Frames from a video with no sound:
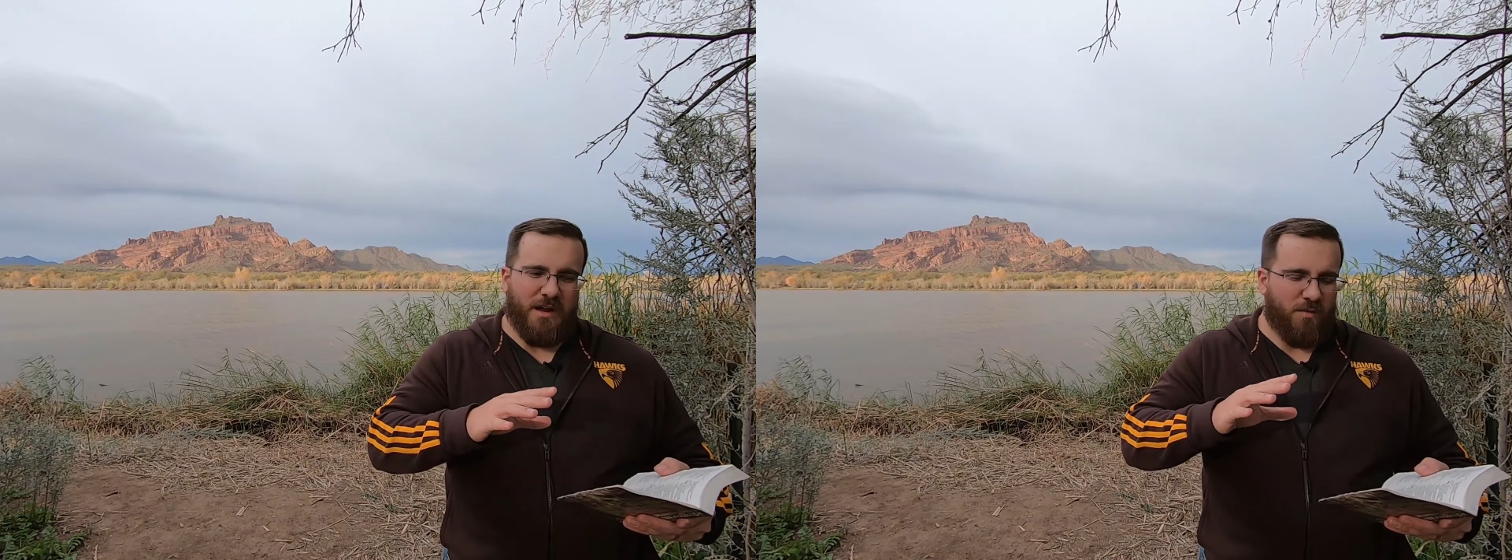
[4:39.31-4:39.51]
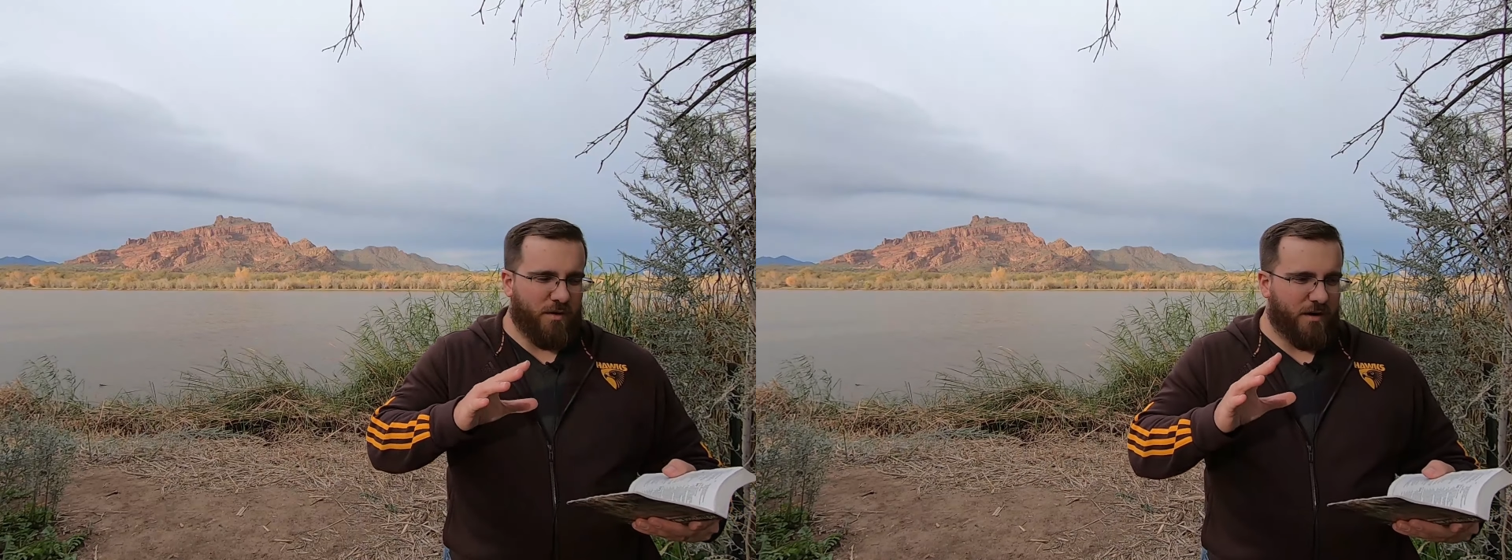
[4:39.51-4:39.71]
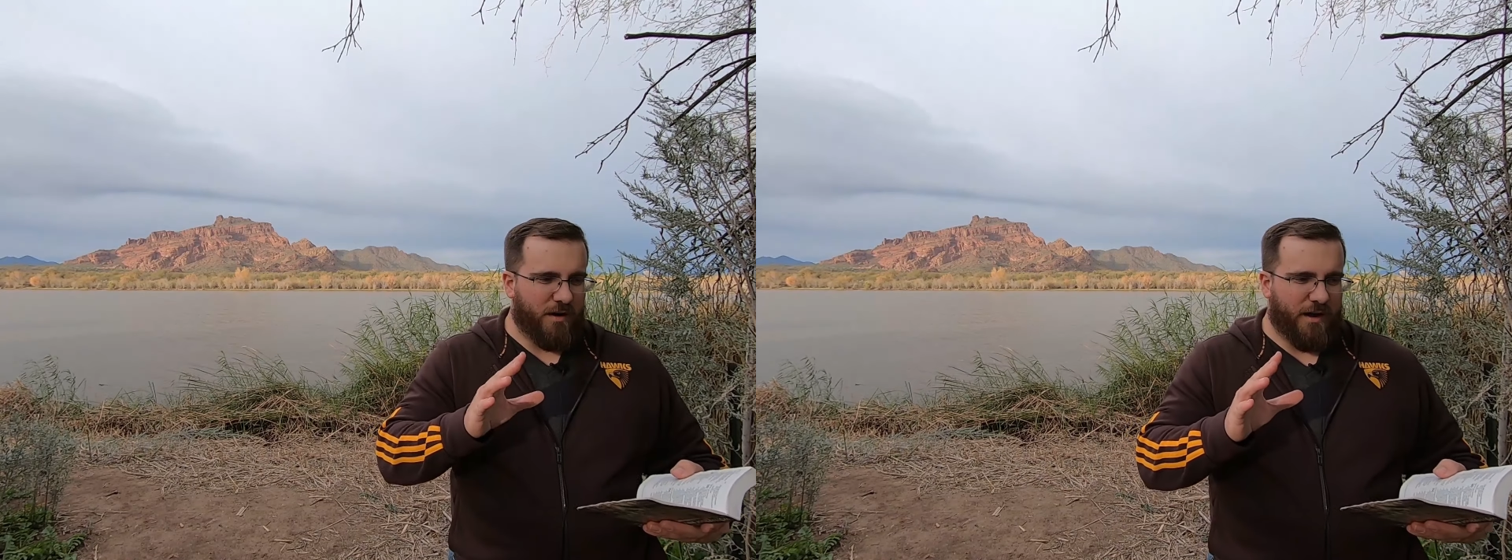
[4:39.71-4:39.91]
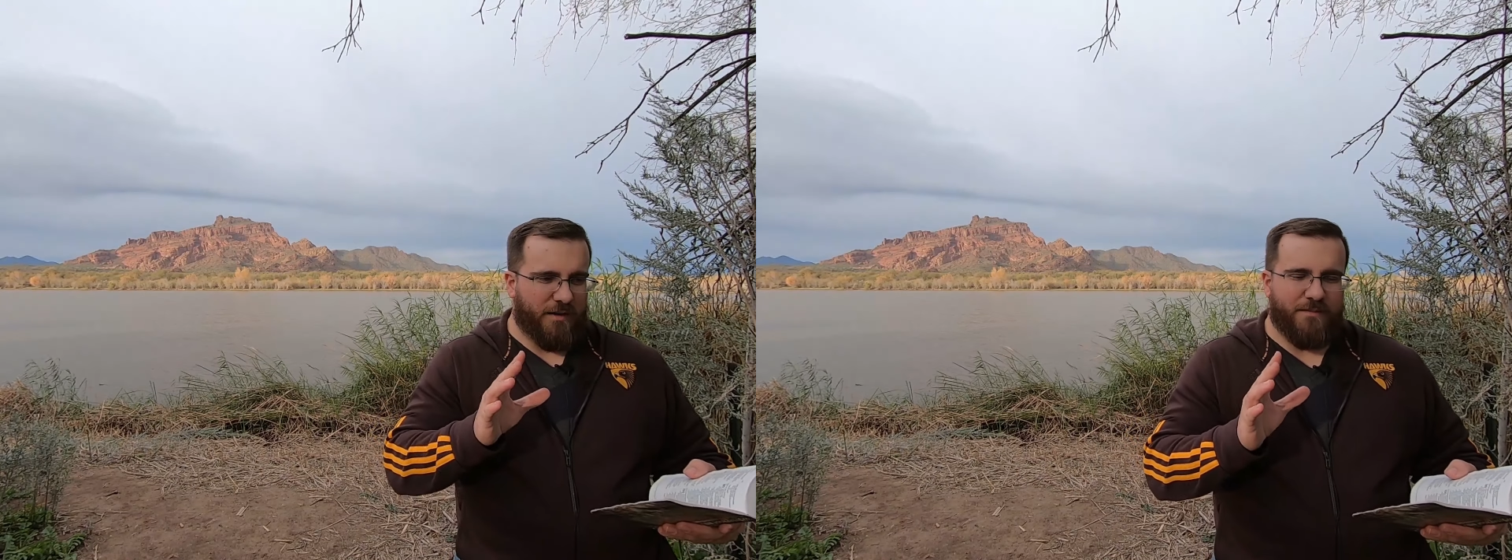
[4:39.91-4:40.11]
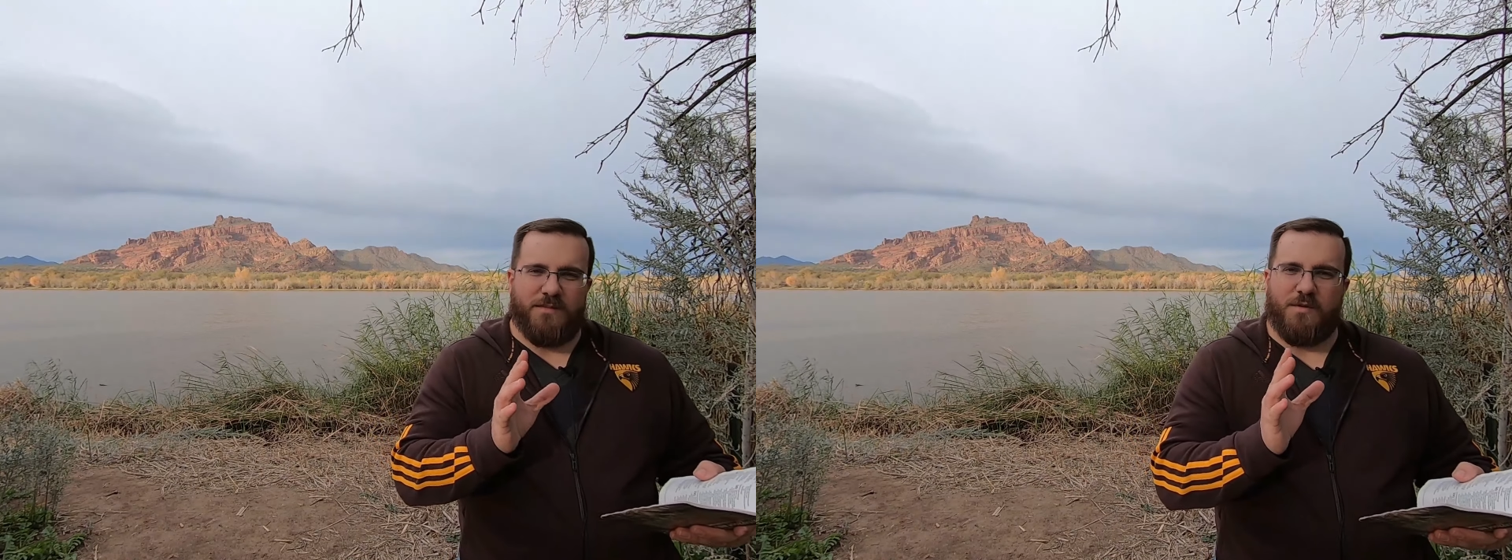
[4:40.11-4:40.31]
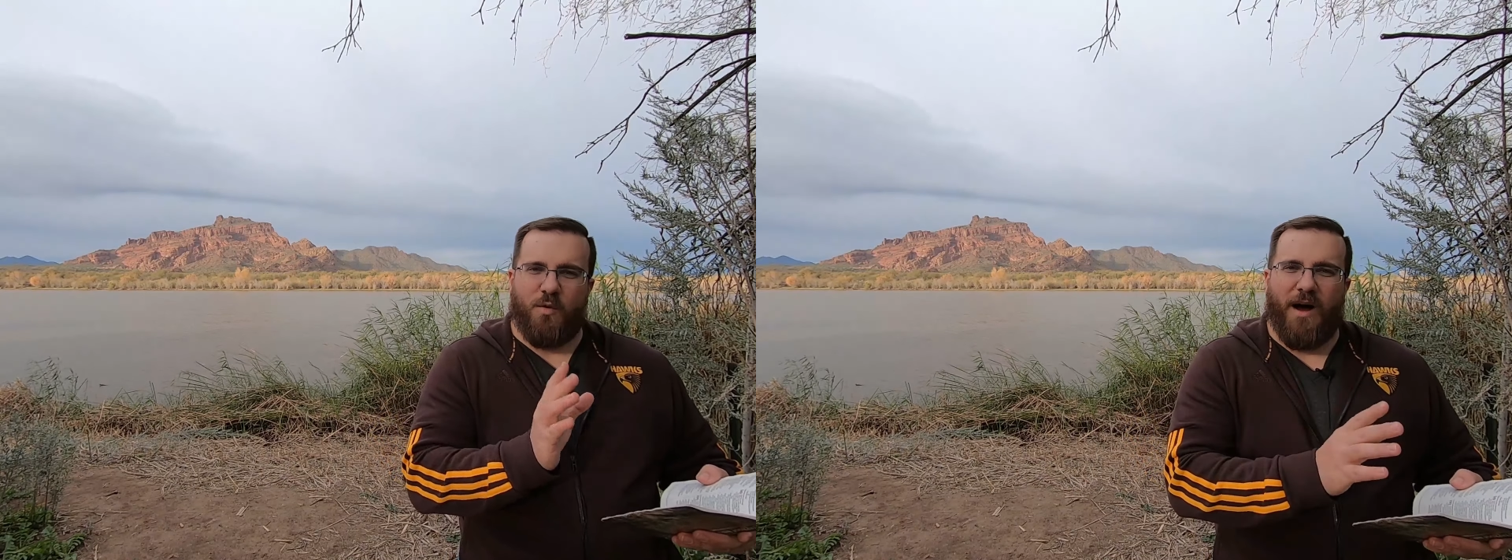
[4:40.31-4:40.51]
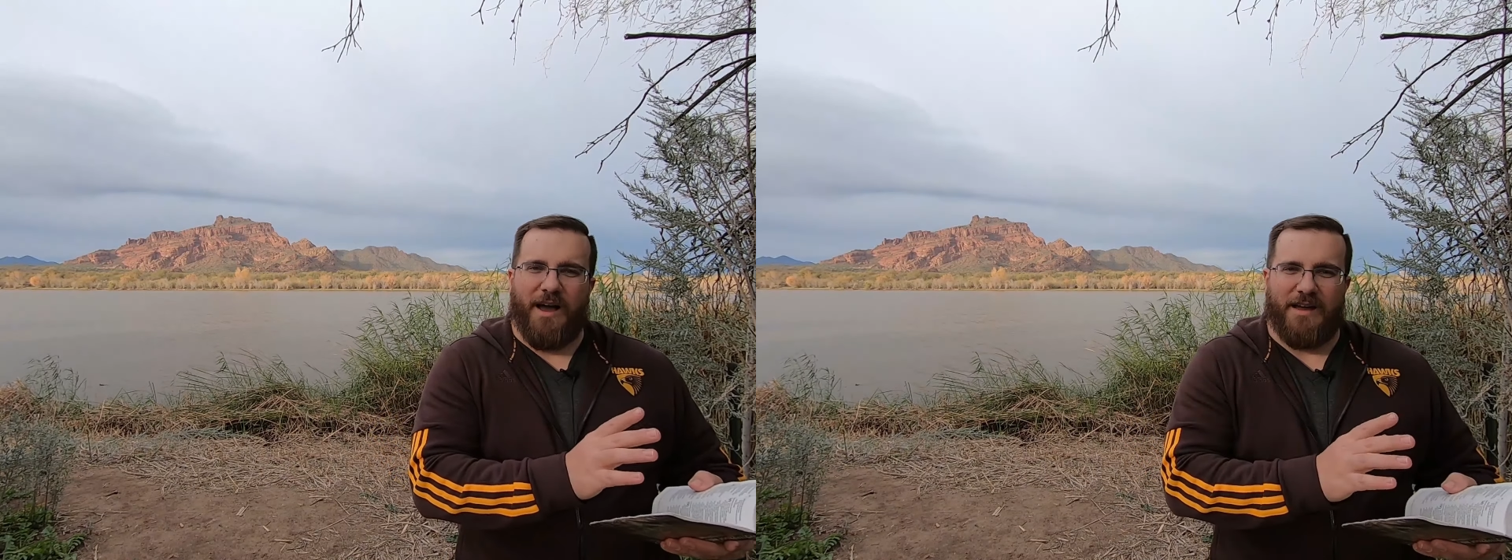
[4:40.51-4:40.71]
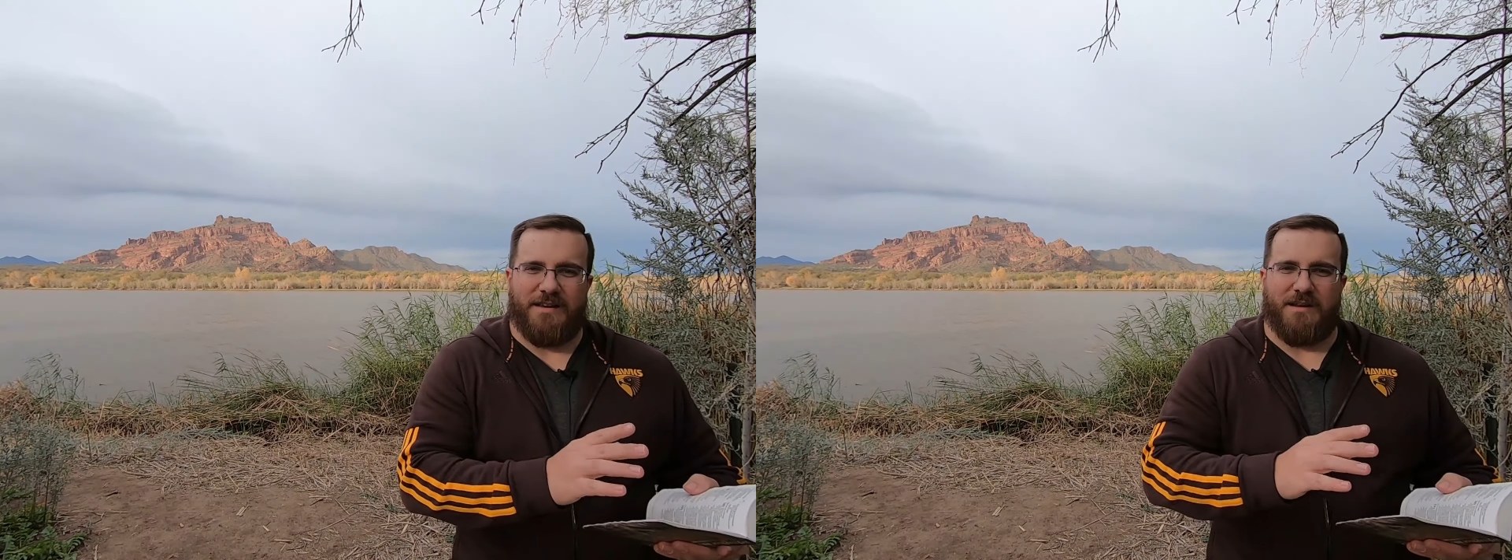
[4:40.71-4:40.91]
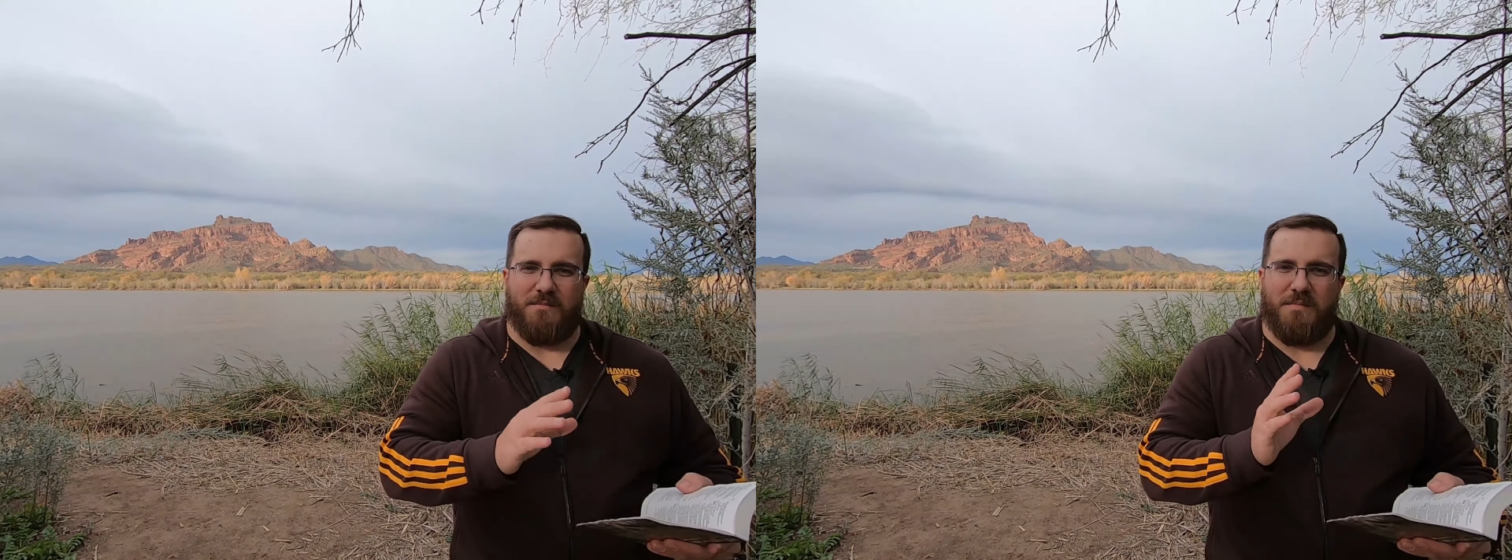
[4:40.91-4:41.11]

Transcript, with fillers: we're uh, quiet and